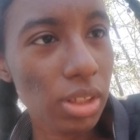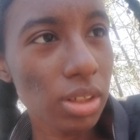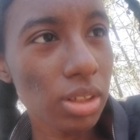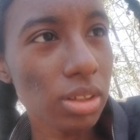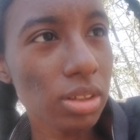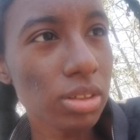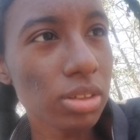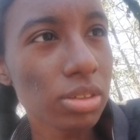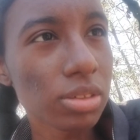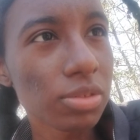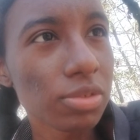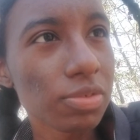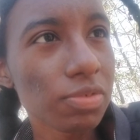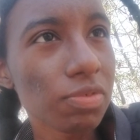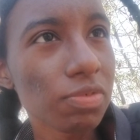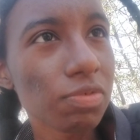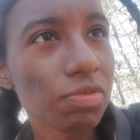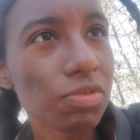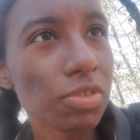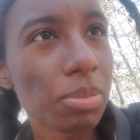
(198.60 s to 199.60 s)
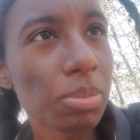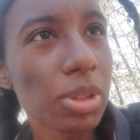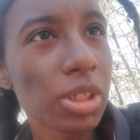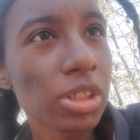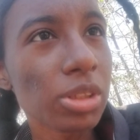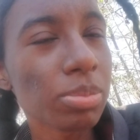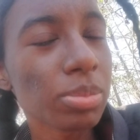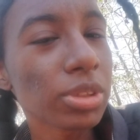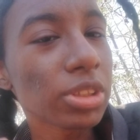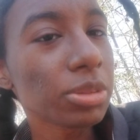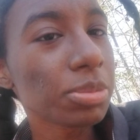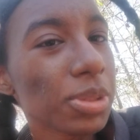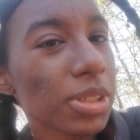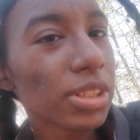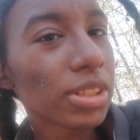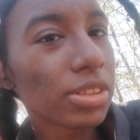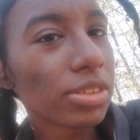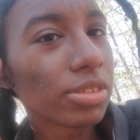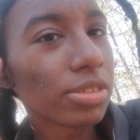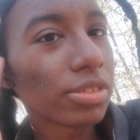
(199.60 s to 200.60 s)
Um, from other
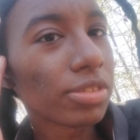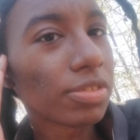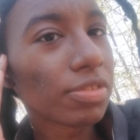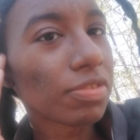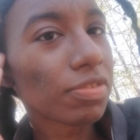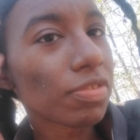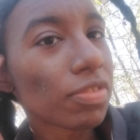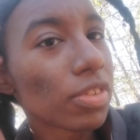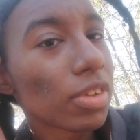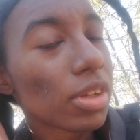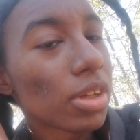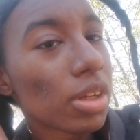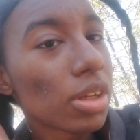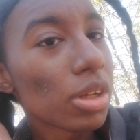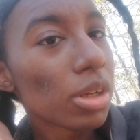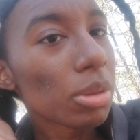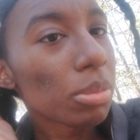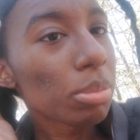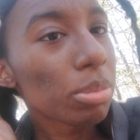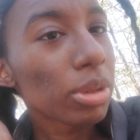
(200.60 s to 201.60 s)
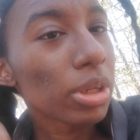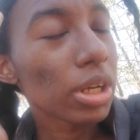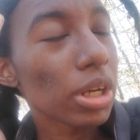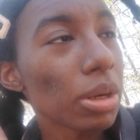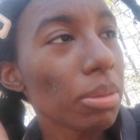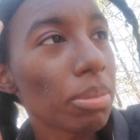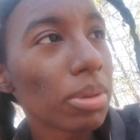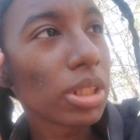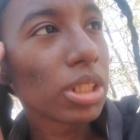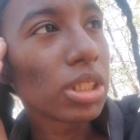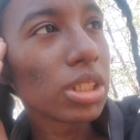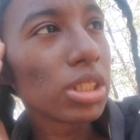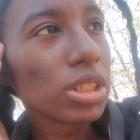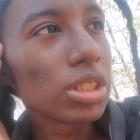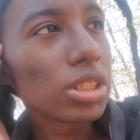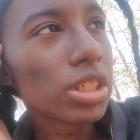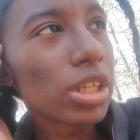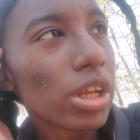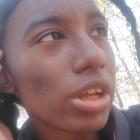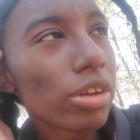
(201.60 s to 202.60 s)
perspective, probably
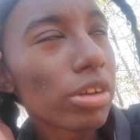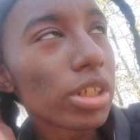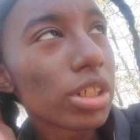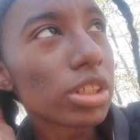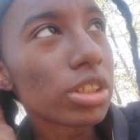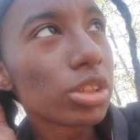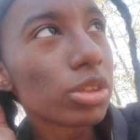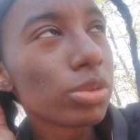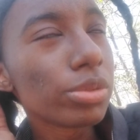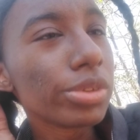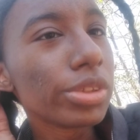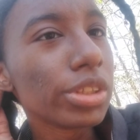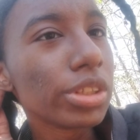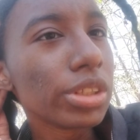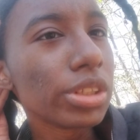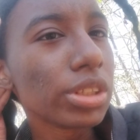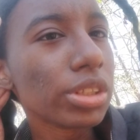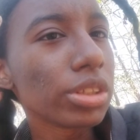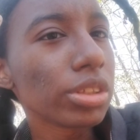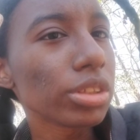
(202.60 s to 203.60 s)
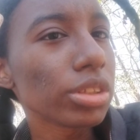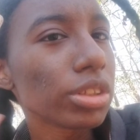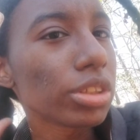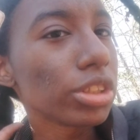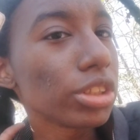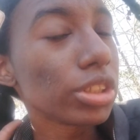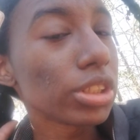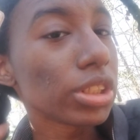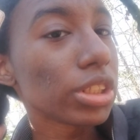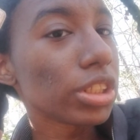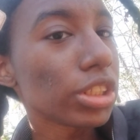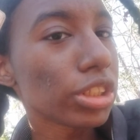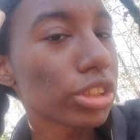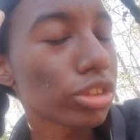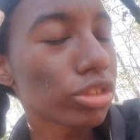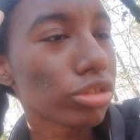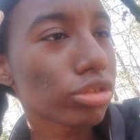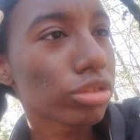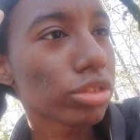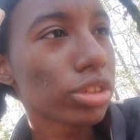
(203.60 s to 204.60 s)
Carrie Underwood. She's in
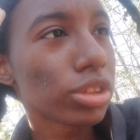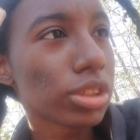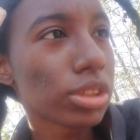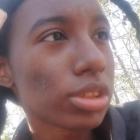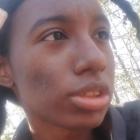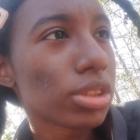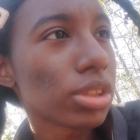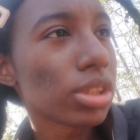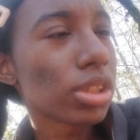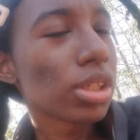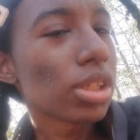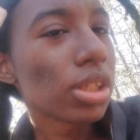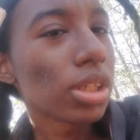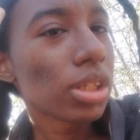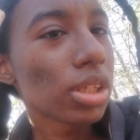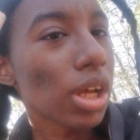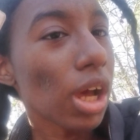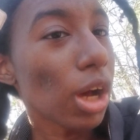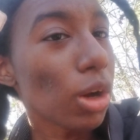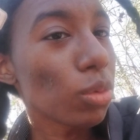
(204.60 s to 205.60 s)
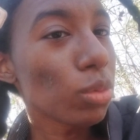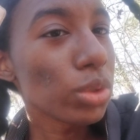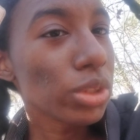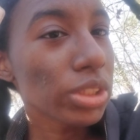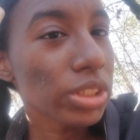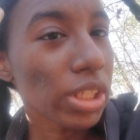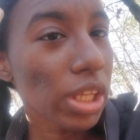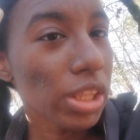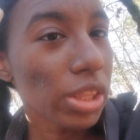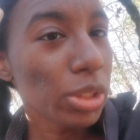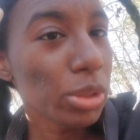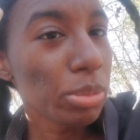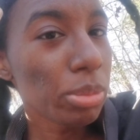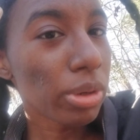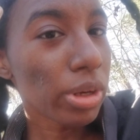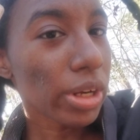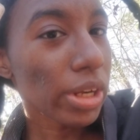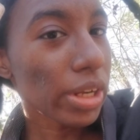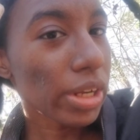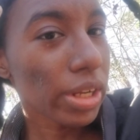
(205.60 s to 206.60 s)
country. I would say Luke
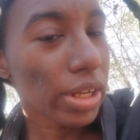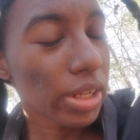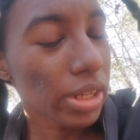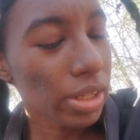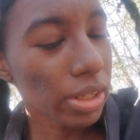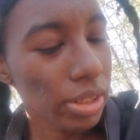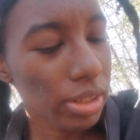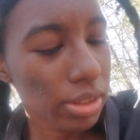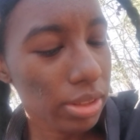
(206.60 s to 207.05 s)
Bryan.